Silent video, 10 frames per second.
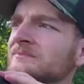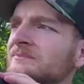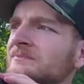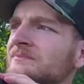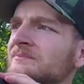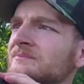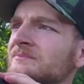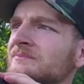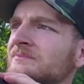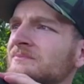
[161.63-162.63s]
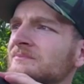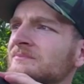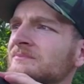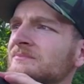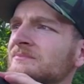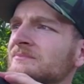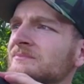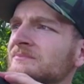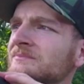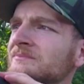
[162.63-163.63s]

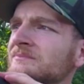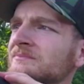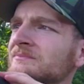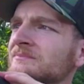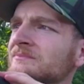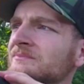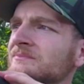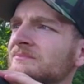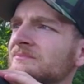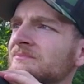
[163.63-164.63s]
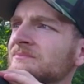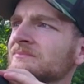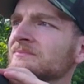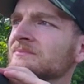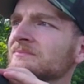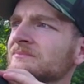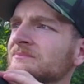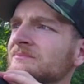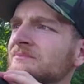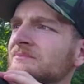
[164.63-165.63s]

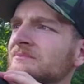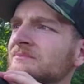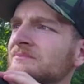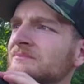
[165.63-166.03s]
No one is speaking in this clip.